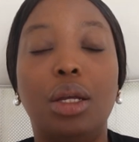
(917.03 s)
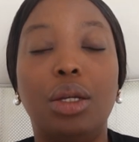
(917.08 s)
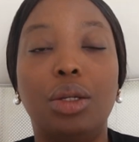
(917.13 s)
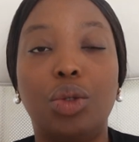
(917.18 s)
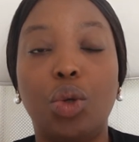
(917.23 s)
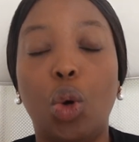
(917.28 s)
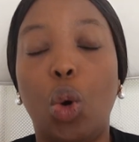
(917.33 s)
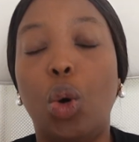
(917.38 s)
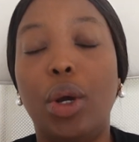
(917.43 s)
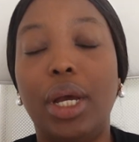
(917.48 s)

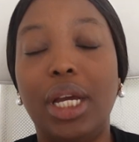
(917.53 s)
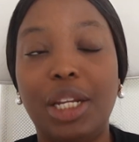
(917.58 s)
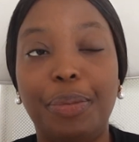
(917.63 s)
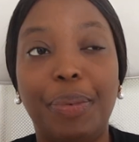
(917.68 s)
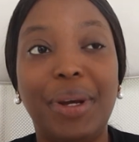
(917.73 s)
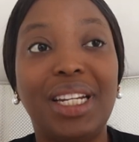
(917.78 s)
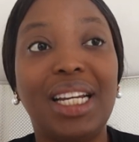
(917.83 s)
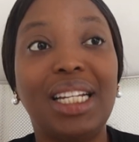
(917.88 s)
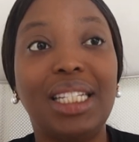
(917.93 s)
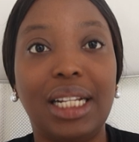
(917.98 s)
So
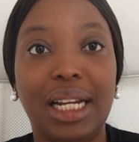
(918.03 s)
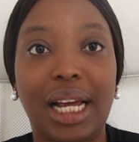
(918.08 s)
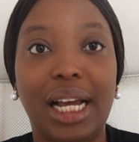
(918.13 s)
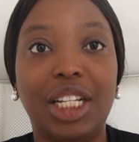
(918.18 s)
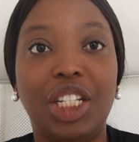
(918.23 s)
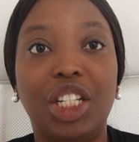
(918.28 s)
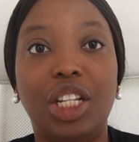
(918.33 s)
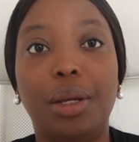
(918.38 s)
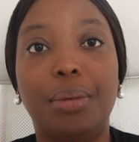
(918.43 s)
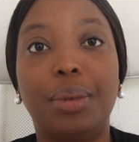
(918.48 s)
independent
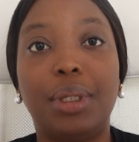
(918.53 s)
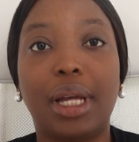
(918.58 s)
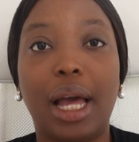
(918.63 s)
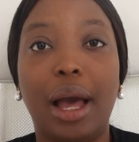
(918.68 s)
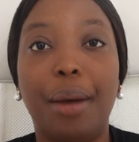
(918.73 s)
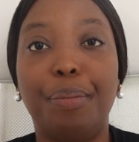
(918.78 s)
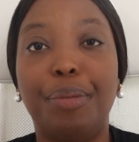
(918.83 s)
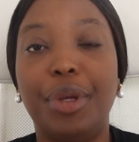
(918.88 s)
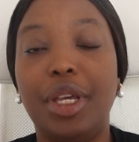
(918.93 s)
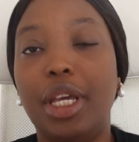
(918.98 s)
dealerships
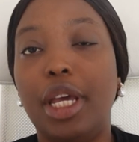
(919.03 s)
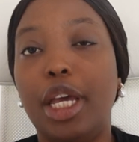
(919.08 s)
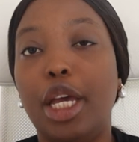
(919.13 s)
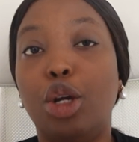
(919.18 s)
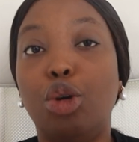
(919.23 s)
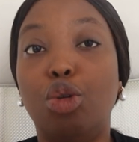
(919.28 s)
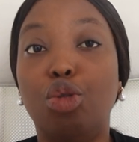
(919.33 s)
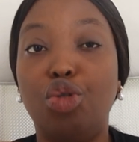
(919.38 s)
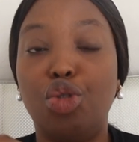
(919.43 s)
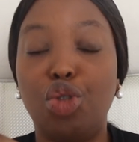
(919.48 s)
can be
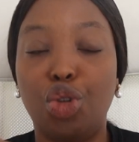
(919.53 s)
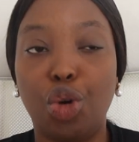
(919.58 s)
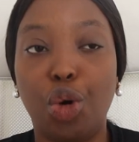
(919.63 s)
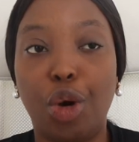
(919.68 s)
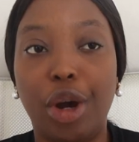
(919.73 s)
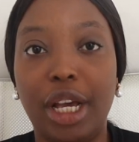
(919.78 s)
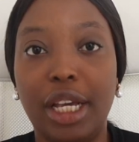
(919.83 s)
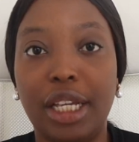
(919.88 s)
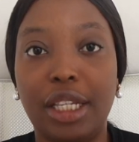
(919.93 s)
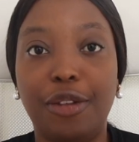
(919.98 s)
a good
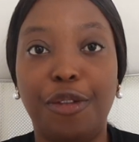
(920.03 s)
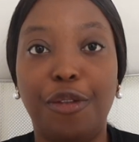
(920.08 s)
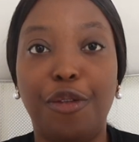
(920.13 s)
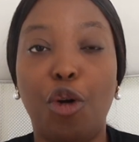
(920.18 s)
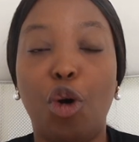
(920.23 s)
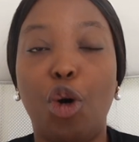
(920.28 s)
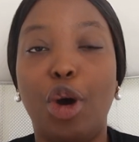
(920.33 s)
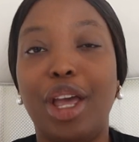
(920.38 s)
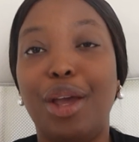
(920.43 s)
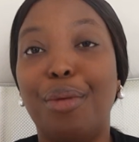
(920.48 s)
choice
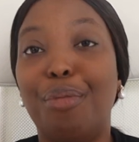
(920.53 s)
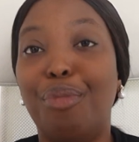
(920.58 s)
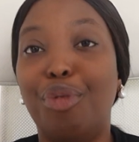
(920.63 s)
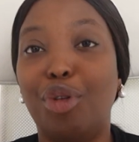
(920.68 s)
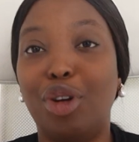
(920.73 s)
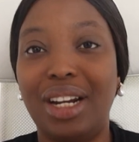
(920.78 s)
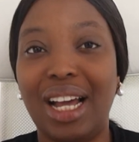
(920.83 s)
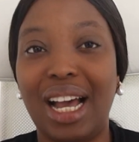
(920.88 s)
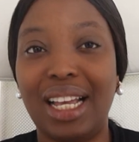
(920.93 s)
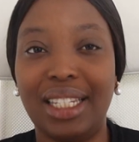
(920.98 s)
for a
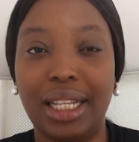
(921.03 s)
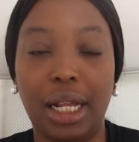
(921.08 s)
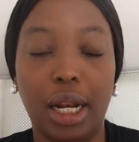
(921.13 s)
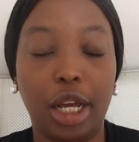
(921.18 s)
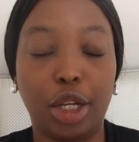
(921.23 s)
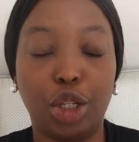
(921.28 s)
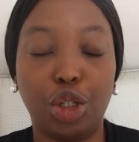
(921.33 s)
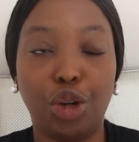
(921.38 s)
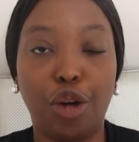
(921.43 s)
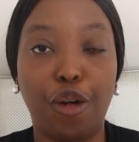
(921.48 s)
broader
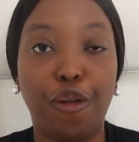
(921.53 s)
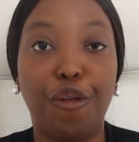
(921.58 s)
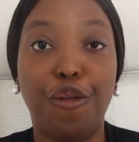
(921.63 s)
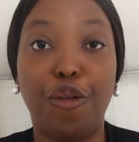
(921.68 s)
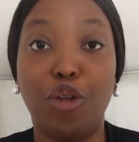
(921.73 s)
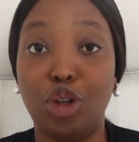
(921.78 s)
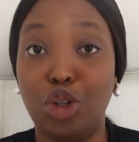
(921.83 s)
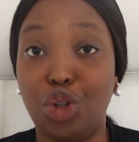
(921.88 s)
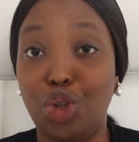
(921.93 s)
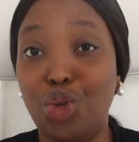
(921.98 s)
selection
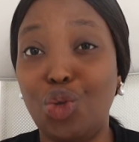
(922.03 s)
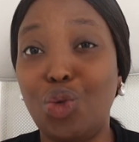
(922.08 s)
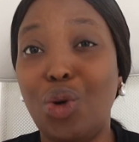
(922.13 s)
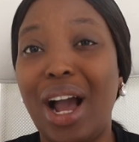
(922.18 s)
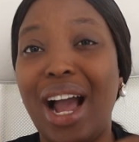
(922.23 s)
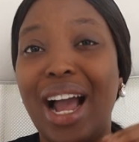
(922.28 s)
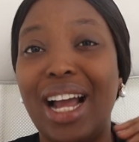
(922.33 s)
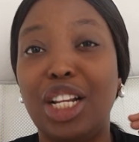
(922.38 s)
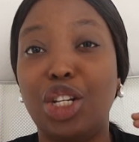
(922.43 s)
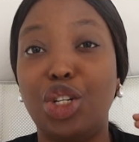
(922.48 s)
for
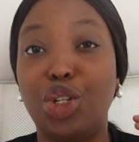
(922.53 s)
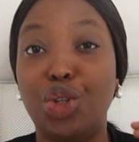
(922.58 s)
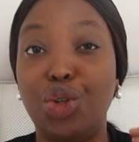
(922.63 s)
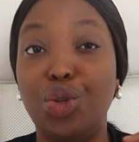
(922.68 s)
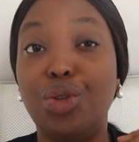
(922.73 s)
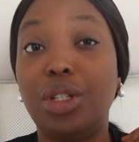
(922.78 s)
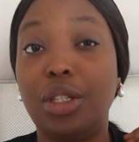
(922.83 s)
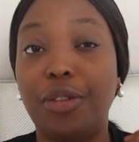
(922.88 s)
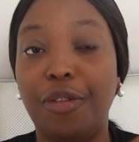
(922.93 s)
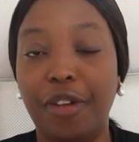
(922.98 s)
new and
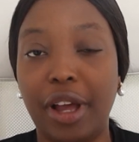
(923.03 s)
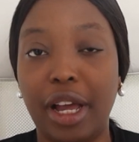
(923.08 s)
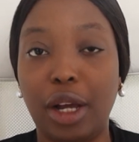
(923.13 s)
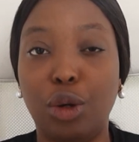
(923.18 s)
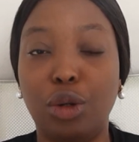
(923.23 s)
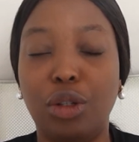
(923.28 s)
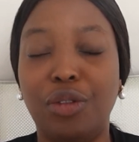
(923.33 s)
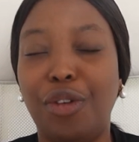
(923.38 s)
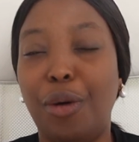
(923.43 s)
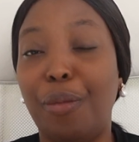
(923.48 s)
used
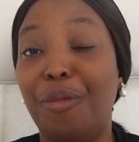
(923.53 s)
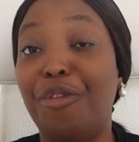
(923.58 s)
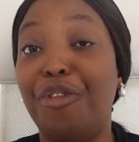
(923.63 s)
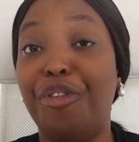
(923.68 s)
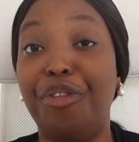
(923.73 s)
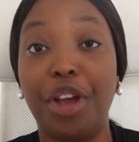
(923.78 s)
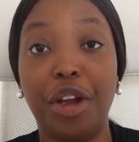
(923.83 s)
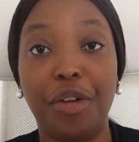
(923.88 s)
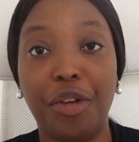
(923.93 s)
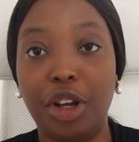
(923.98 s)
vehicles from
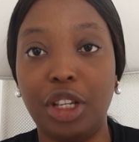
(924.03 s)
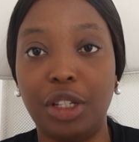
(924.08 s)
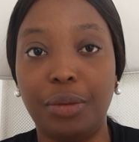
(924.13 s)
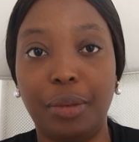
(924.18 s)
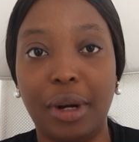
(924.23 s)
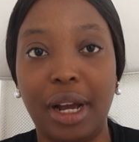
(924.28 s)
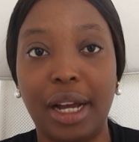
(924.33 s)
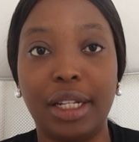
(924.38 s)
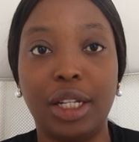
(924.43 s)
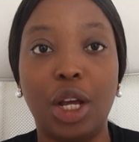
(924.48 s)
various
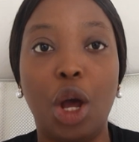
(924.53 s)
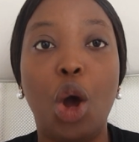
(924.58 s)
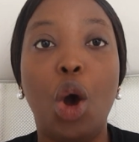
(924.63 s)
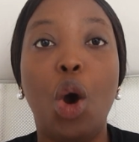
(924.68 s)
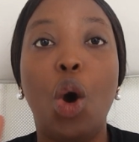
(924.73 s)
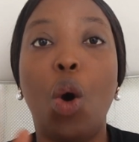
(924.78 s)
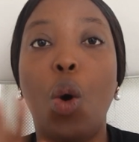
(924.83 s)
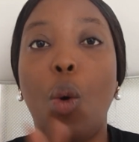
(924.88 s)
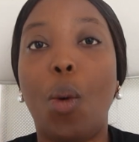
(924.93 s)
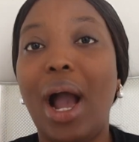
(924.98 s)
brands.
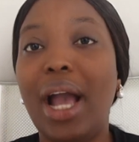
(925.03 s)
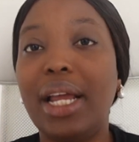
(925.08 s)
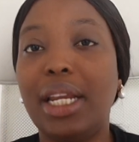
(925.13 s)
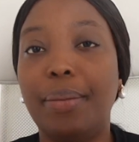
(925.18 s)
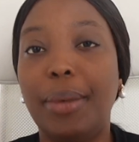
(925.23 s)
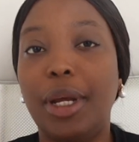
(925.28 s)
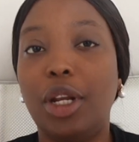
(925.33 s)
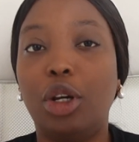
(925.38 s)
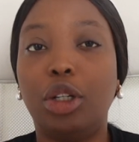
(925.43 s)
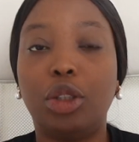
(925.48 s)
While they
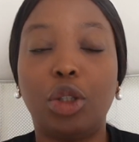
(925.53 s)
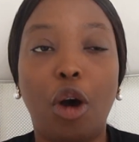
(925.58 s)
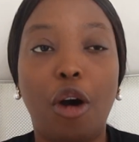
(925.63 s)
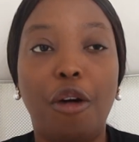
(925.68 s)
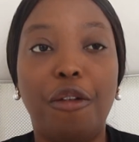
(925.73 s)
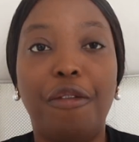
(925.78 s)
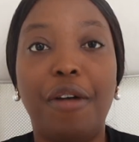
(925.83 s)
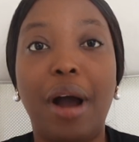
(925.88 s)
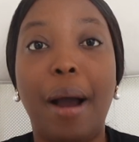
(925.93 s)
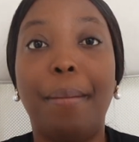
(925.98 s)
may not
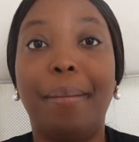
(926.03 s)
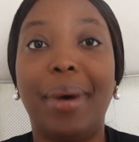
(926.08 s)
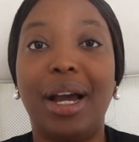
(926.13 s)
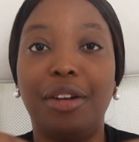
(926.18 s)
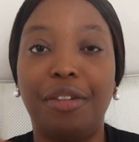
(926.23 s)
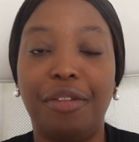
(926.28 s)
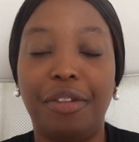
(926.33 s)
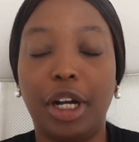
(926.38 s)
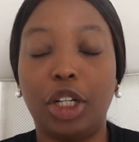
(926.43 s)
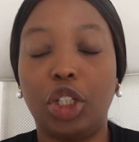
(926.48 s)
offer
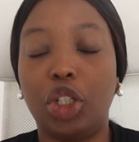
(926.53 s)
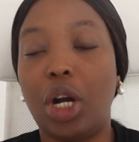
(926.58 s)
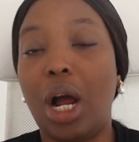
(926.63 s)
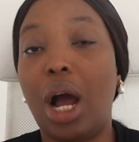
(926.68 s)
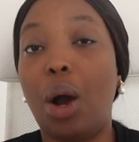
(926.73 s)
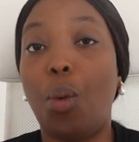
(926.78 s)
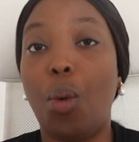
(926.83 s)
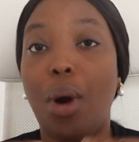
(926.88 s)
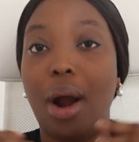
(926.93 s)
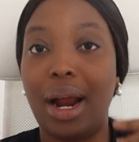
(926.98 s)

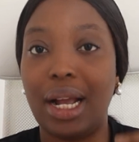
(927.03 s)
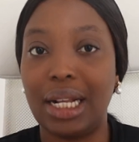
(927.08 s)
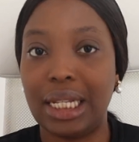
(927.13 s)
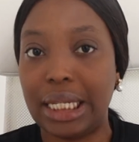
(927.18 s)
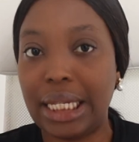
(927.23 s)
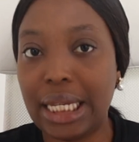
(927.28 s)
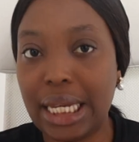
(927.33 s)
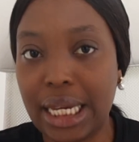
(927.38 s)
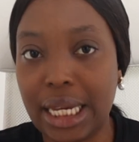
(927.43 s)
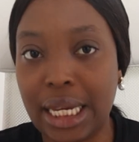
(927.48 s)
manufacturer
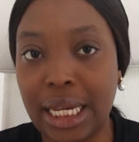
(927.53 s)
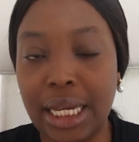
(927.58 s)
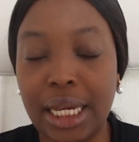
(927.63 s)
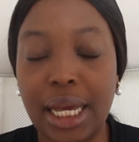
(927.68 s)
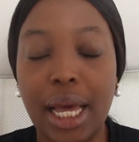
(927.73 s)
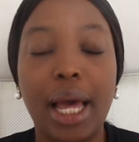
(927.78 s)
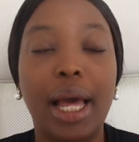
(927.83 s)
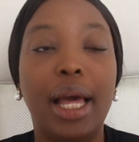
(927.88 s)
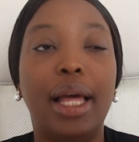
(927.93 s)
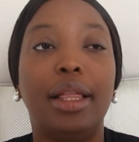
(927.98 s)

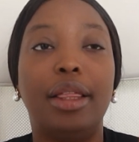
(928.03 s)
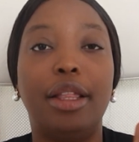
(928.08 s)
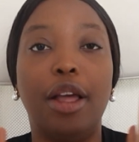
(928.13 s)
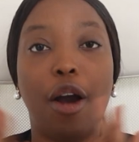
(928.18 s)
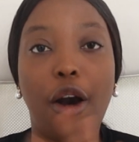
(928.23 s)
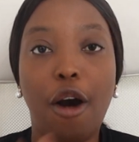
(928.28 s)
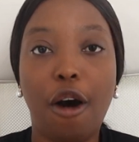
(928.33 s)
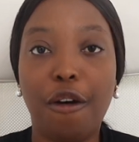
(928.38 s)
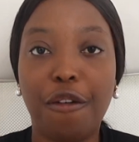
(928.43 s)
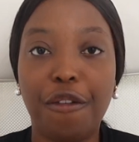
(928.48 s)
warranty,
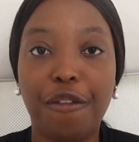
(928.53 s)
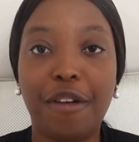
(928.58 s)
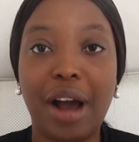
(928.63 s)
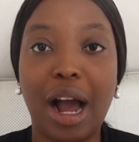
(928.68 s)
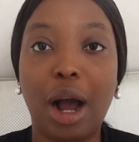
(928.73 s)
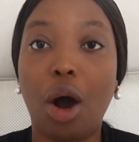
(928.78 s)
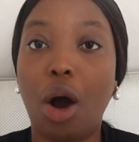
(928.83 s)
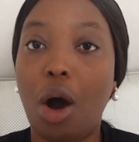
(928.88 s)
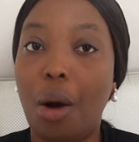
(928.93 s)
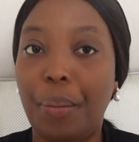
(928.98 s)
they
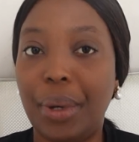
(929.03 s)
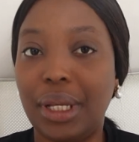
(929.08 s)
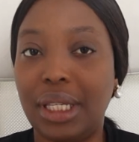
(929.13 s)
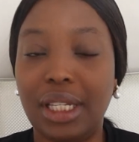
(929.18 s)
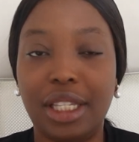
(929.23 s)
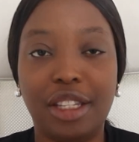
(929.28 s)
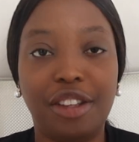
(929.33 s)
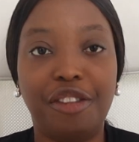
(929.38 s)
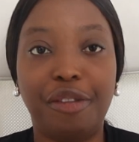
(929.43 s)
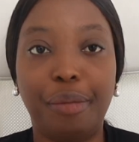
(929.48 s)
offer
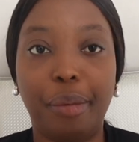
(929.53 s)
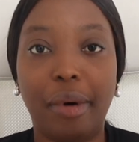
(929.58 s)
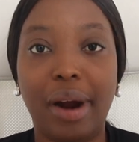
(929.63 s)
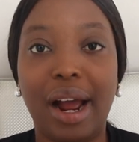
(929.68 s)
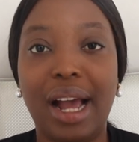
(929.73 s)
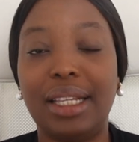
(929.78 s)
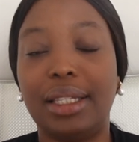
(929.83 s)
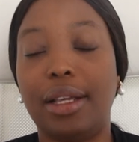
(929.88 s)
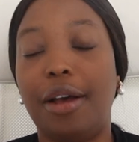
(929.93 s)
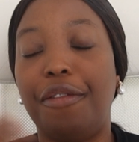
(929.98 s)
competitive
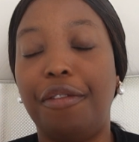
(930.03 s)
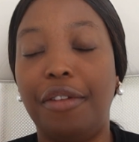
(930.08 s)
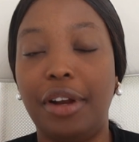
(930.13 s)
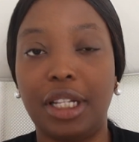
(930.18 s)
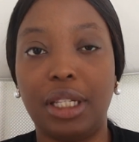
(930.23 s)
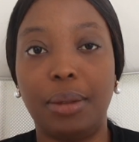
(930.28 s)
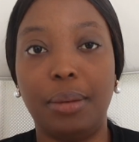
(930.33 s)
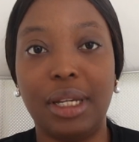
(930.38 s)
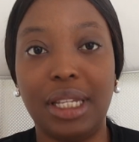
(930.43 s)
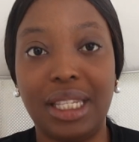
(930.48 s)
price and
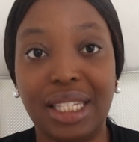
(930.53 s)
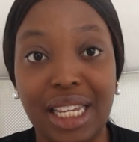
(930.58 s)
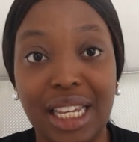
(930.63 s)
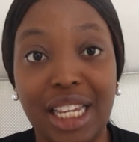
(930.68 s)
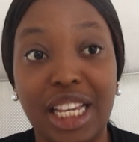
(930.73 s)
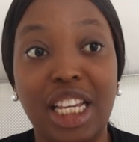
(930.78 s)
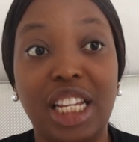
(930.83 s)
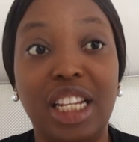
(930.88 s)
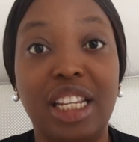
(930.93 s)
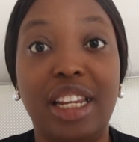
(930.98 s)
flexibility
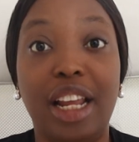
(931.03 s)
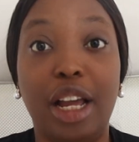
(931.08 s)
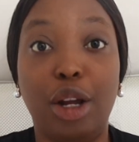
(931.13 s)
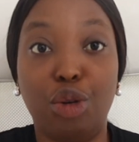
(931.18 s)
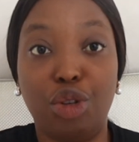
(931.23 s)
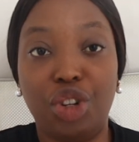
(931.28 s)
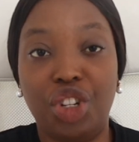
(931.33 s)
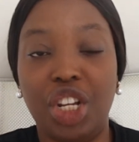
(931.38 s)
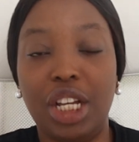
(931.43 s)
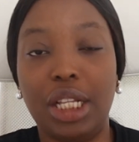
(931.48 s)
in
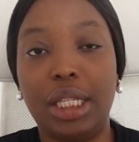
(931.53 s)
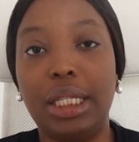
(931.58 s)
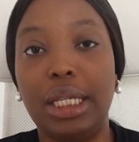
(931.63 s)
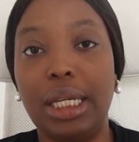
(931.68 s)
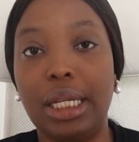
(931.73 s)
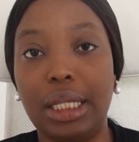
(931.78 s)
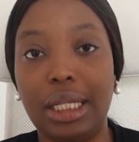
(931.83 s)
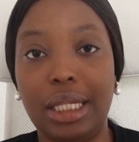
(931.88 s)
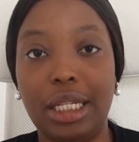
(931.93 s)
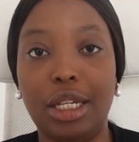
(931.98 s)

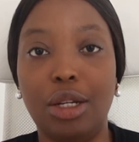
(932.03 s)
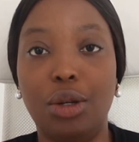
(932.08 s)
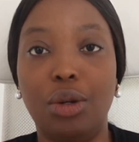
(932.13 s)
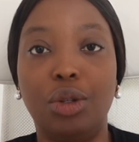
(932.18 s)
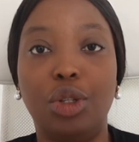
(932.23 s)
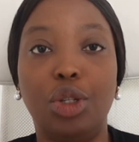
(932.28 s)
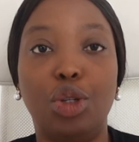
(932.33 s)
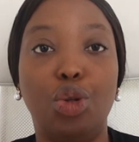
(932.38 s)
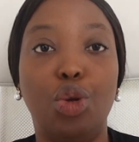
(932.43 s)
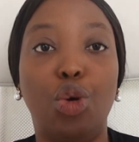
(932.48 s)
negotiating
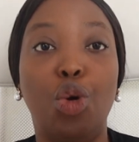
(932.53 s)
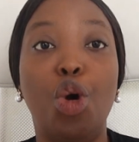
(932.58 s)
deals.